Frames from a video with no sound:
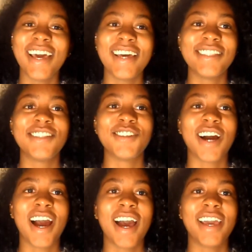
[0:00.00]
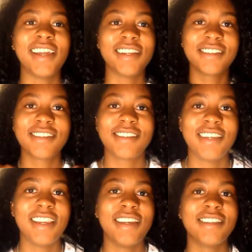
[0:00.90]
yeah, it's dry and it's
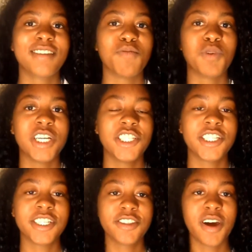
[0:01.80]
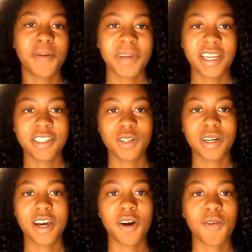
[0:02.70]
it needs some moisture, so I'm going to do a
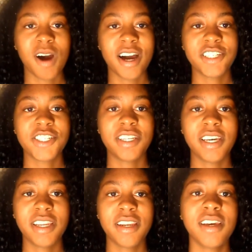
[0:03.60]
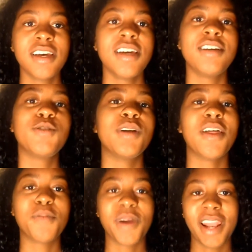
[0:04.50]
co-wash and then do
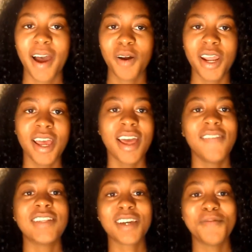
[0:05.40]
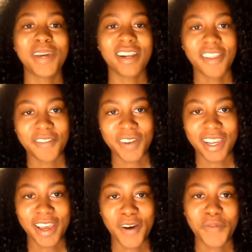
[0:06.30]
another braid out. And that's going to be another
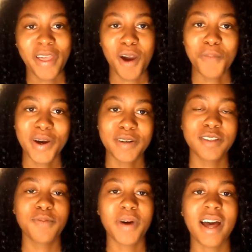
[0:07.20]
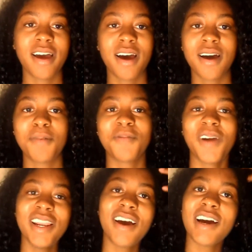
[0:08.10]
video that I post. But um,
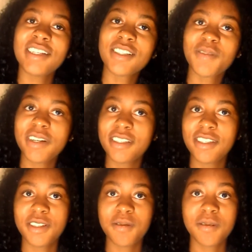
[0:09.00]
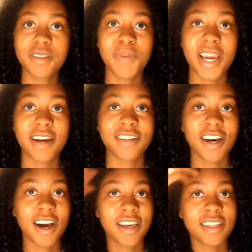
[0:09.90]
right now, I just wanted to do some hair
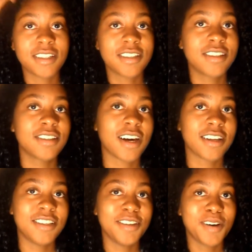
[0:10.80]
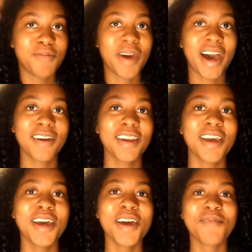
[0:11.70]
talk and just talk to you about
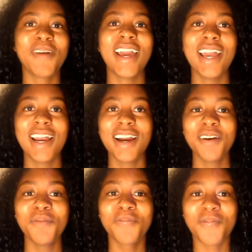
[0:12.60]
my hair.